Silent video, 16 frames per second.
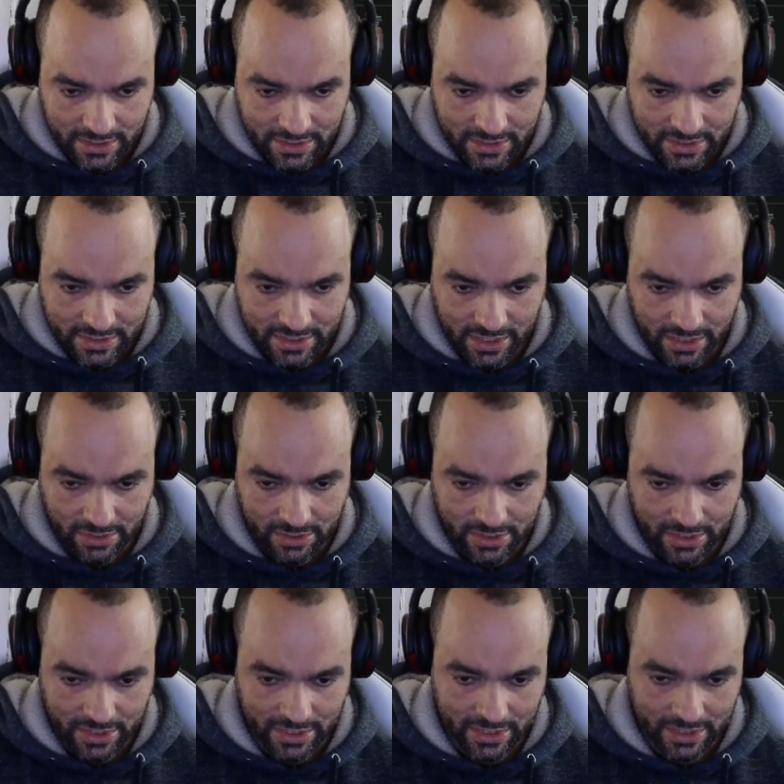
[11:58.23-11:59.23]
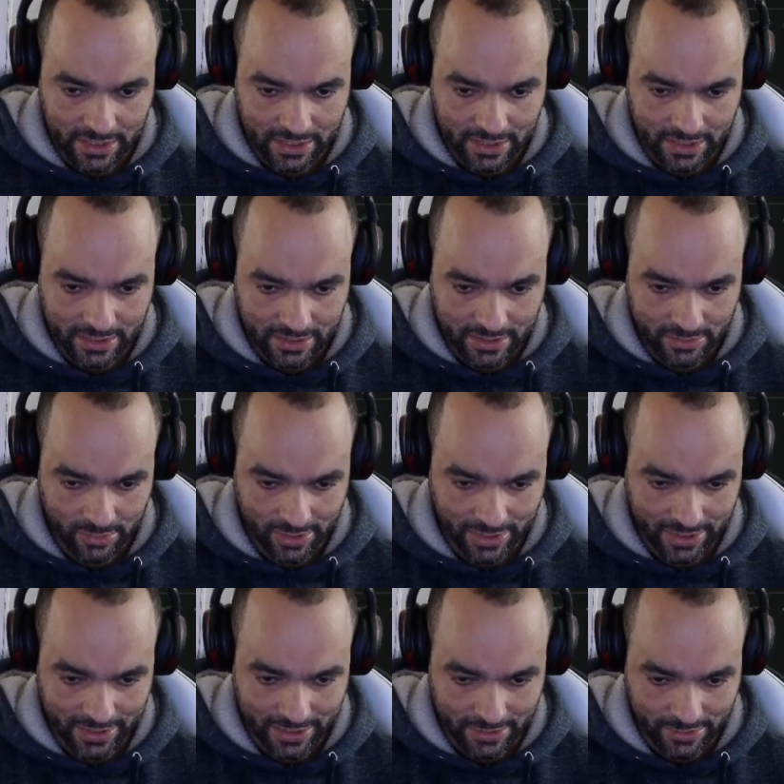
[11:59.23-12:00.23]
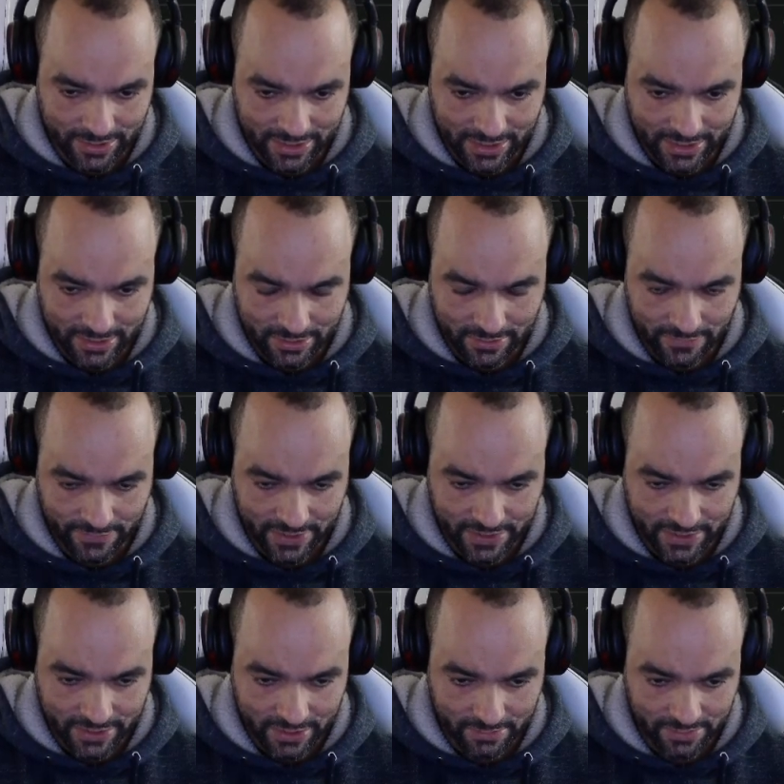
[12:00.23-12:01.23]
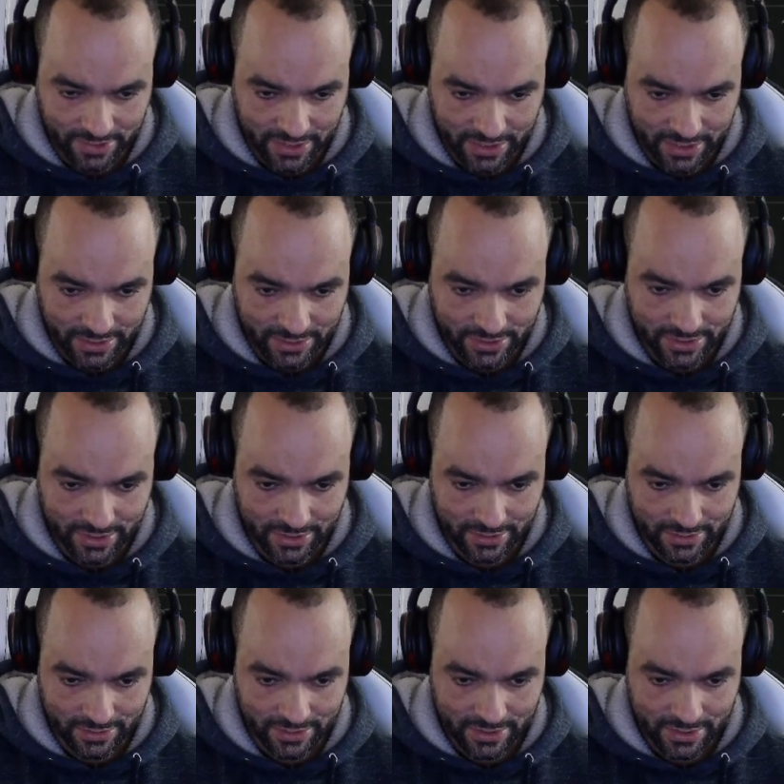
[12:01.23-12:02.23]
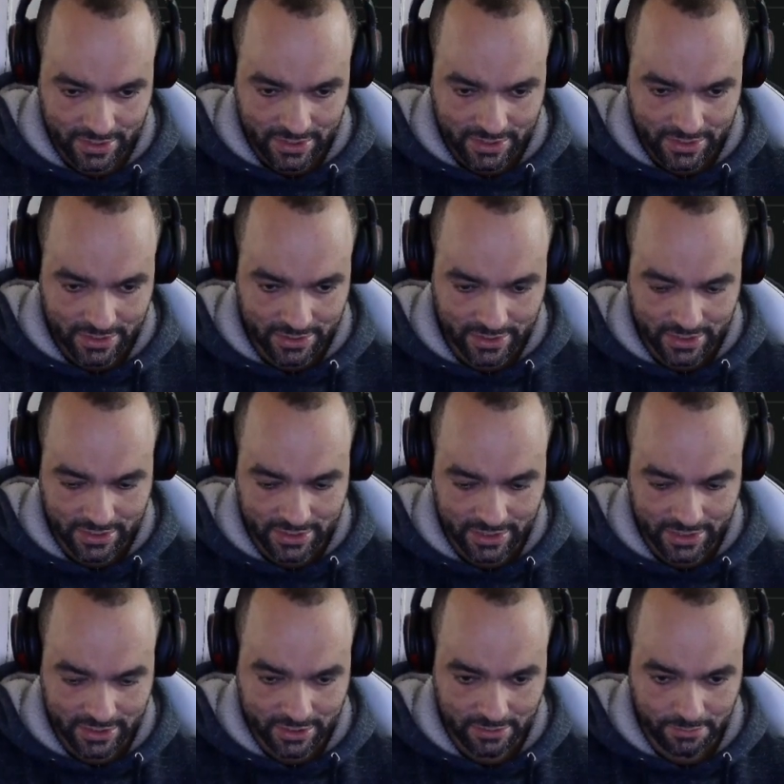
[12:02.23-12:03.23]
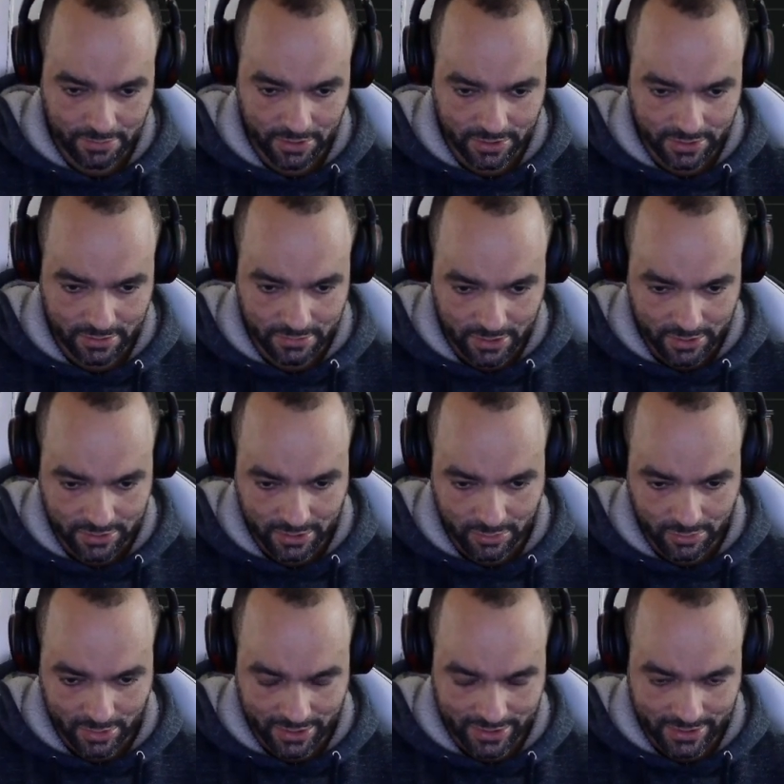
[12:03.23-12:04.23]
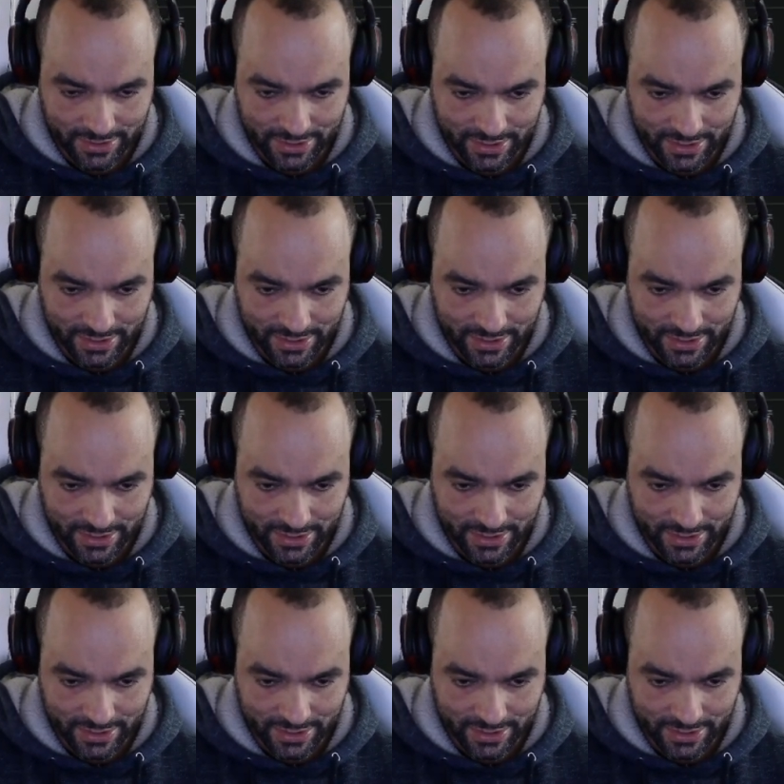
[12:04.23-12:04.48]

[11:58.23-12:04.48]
So, well, here we need to fix some things still. So this needs to point to motor 1 in this